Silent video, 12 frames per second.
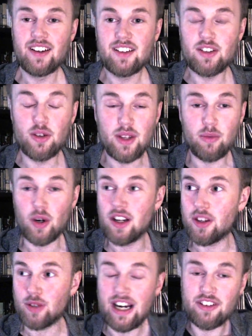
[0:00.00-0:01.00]
to the
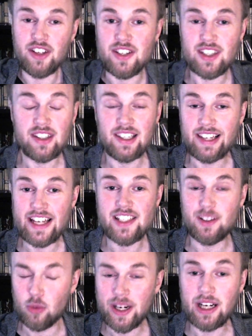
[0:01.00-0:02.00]
world around us, and the less
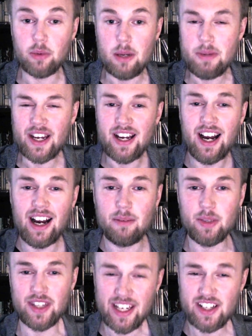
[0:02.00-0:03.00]
aware we
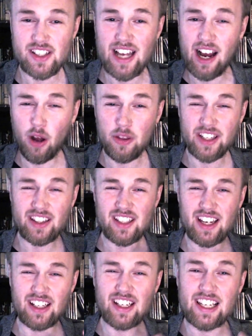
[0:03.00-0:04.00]
become. And there's how it
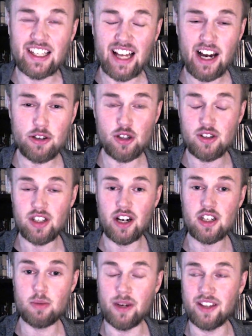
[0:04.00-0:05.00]
can cloud your
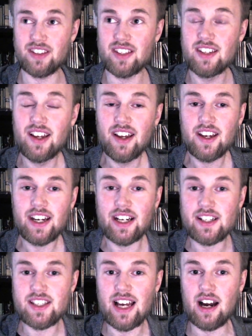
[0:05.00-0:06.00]
judgment.
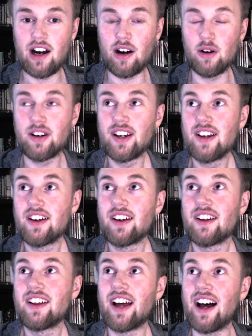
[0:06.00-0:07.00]
Here's how
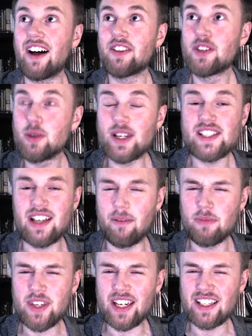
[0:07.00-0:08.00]
uh, doing
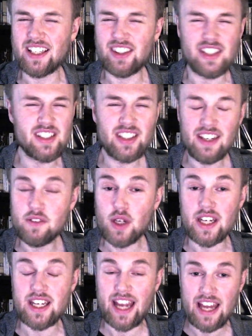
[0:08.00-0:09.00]
something that doesn't give you
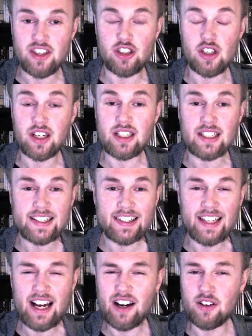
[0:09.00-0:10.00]
any energy can
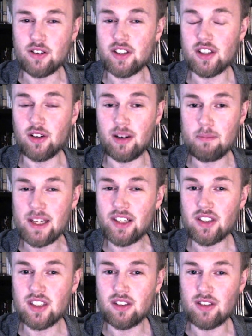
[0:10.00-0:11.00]
cloud your
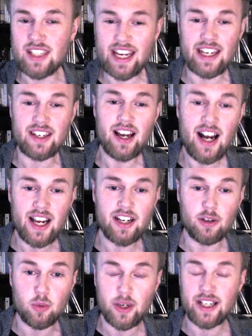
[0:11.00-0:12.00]
ability to gain
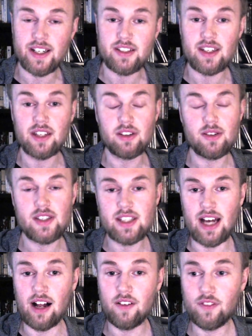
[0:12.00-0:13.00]
higher awareness into
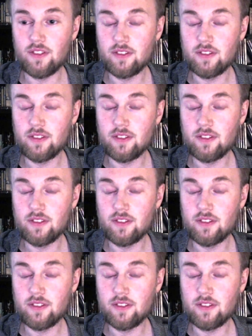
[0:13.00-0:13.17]
self.